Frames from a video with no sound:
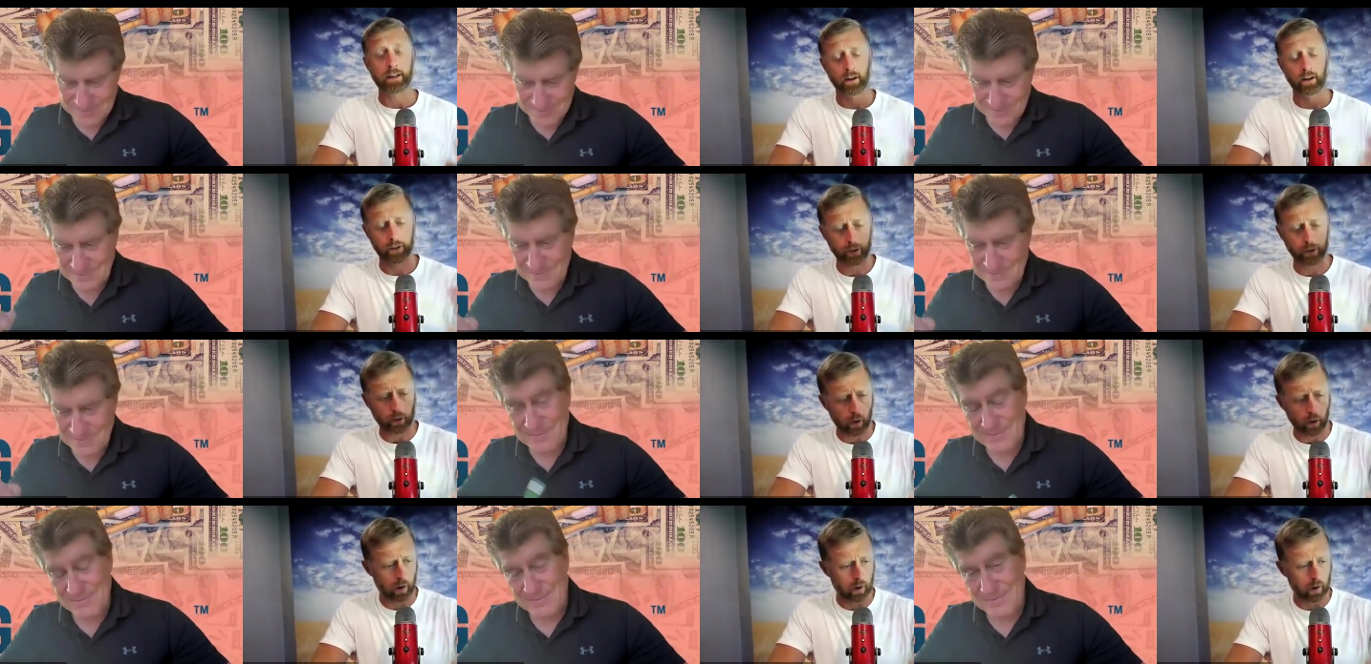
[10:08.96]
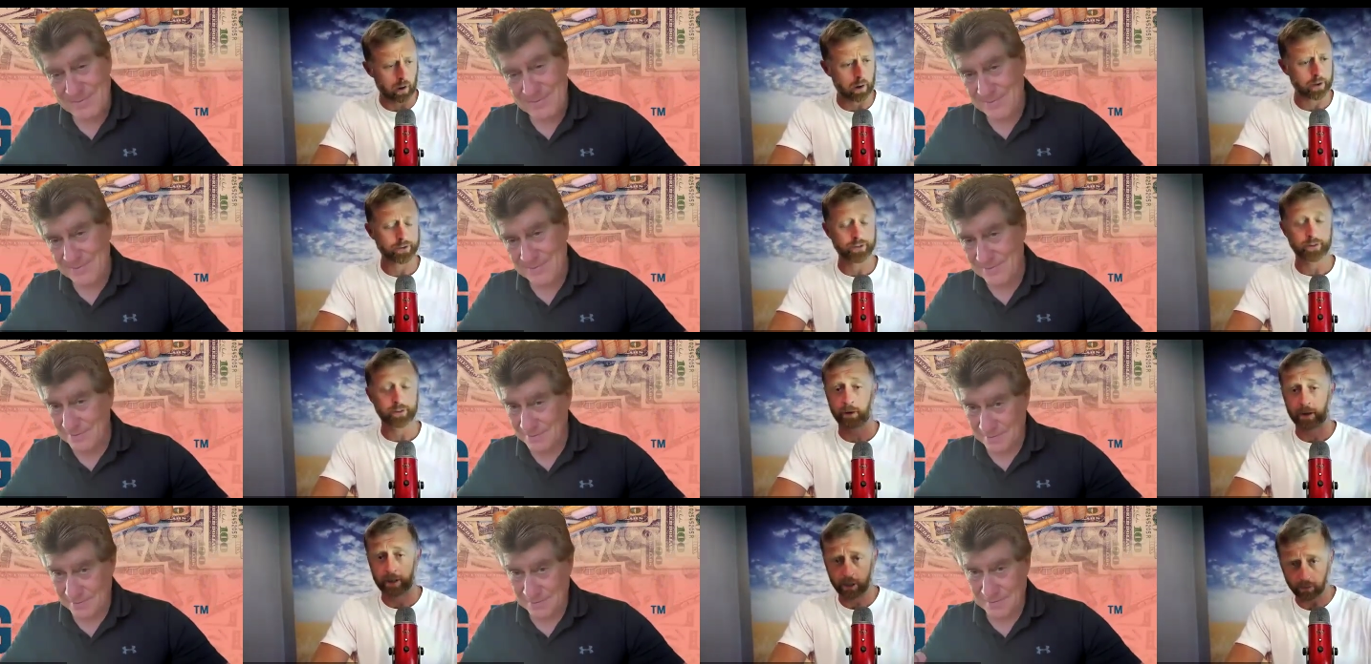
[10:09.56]
Speaker 1: and on your
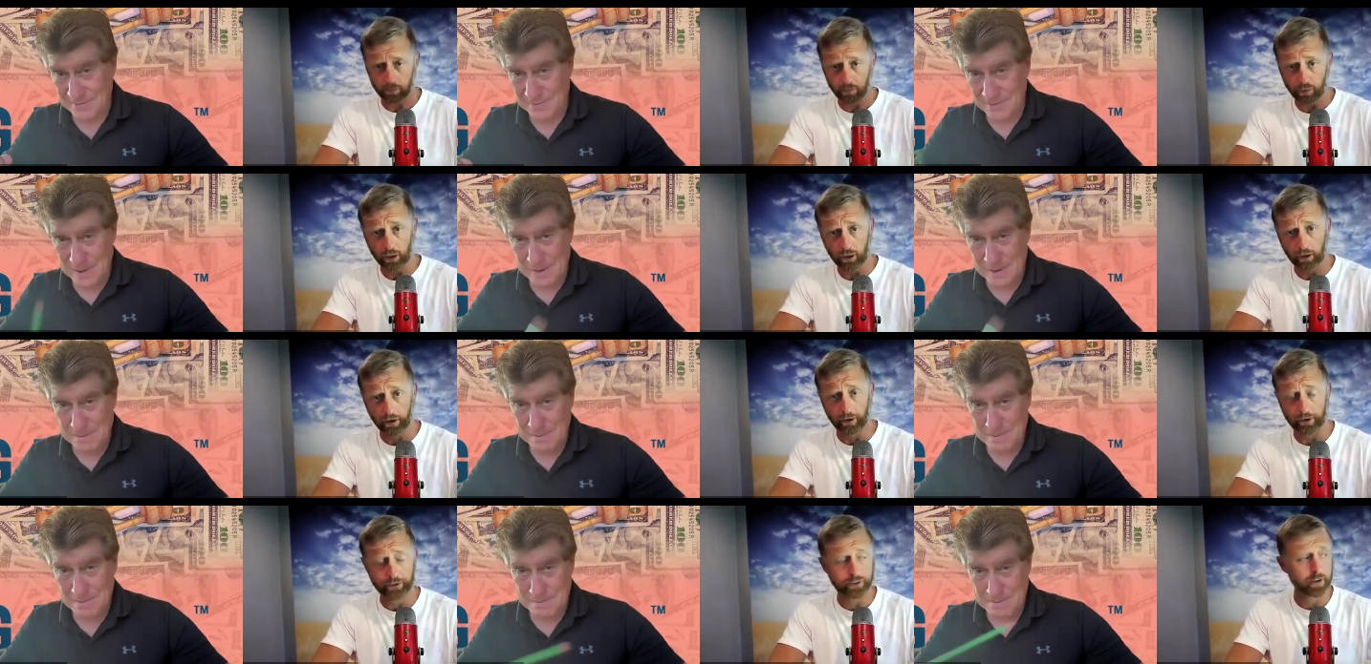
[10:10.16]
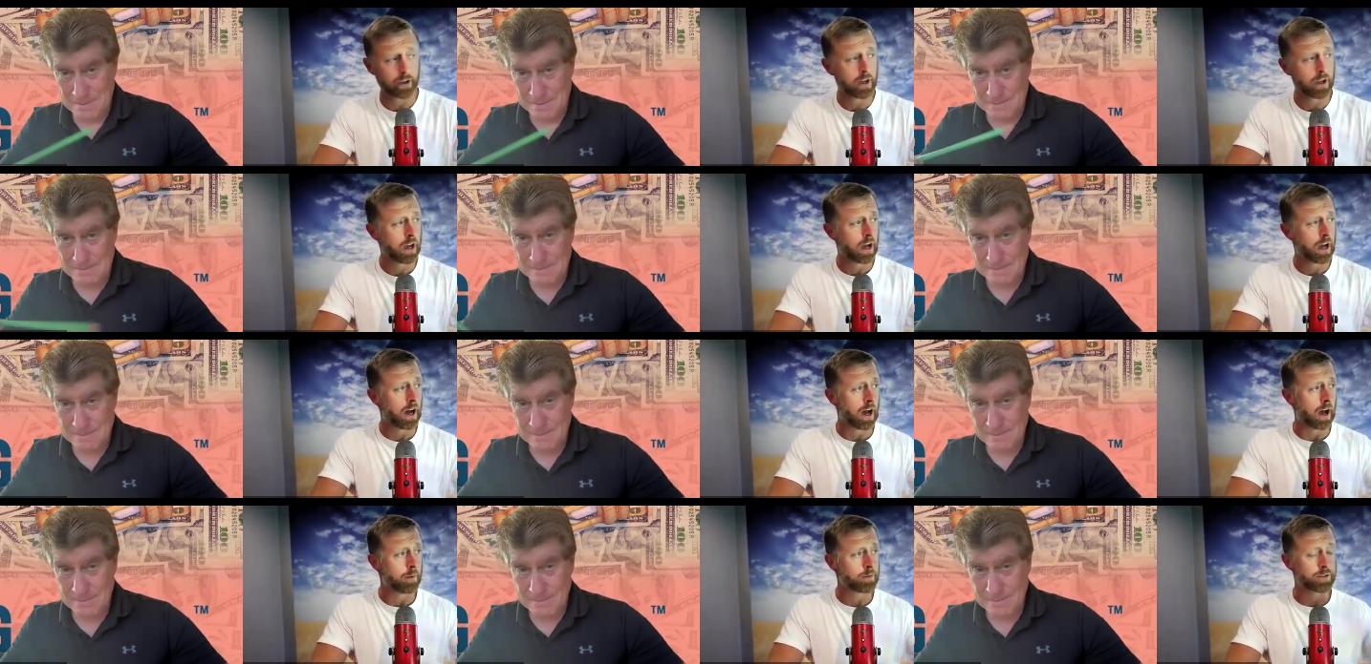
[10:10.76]
calls and read your books.
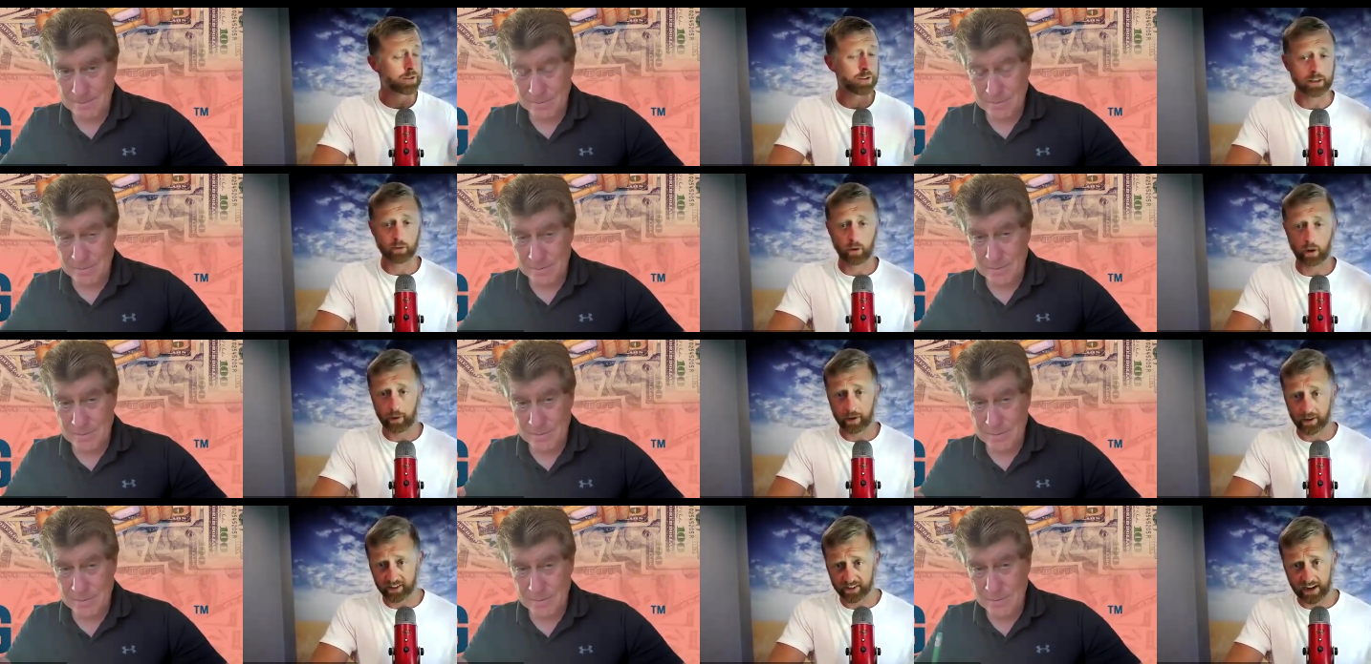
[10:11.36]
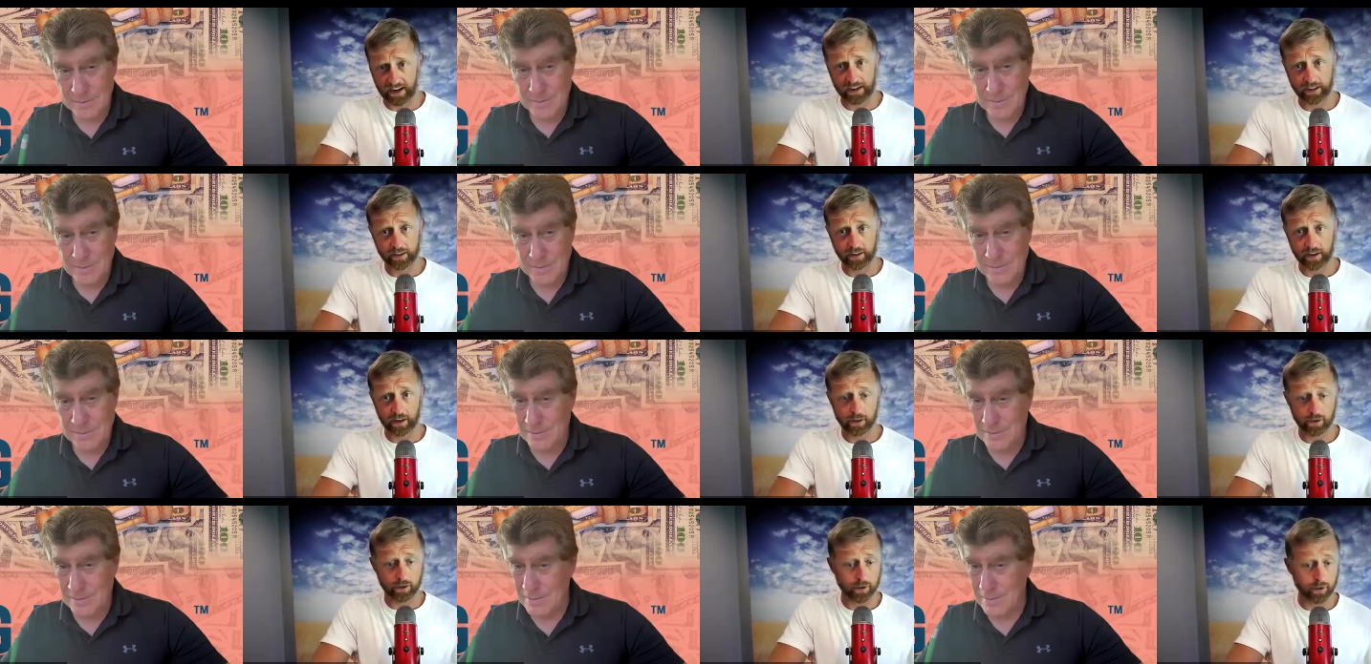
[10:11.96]
So that's why I'm excited
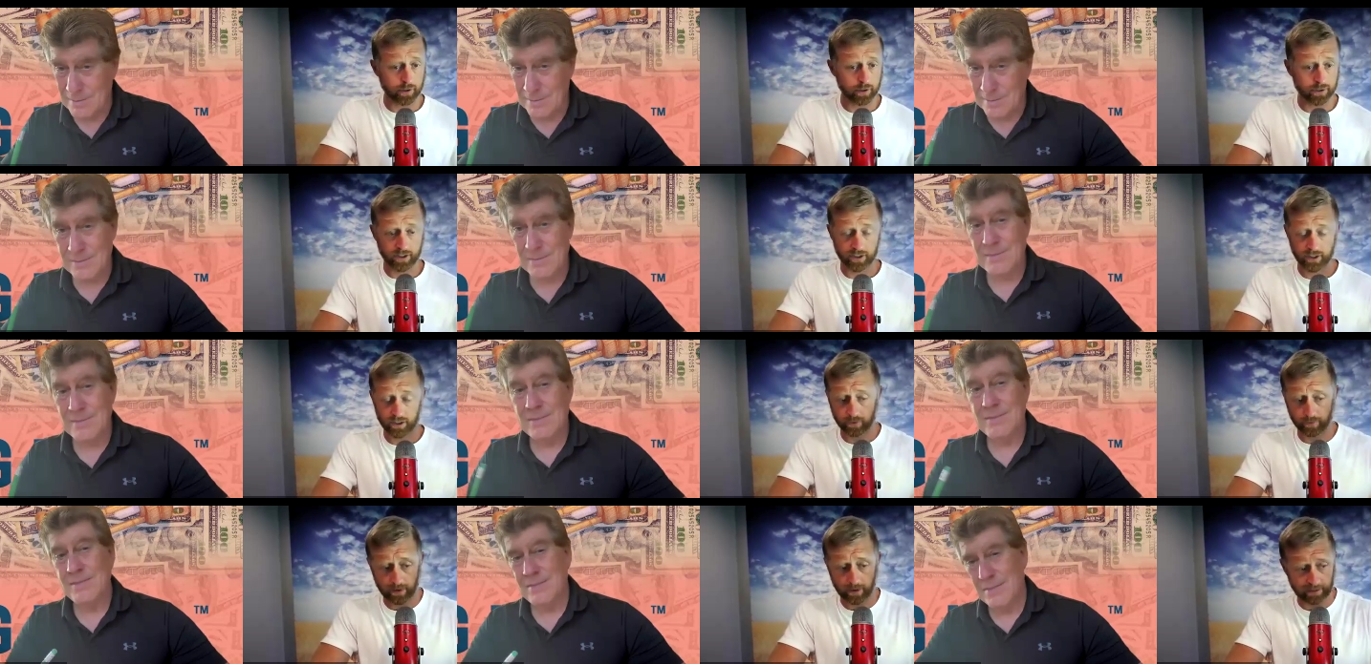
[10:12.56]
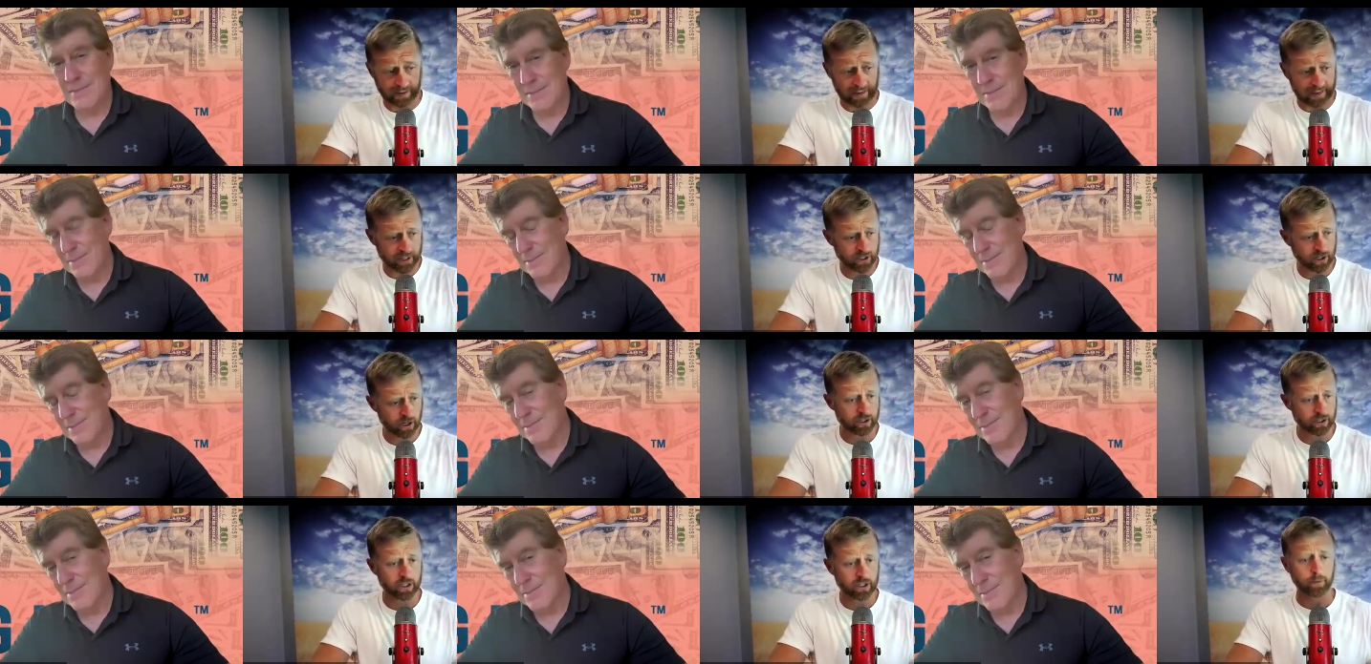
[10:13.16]
to introduce this to my Land Sharks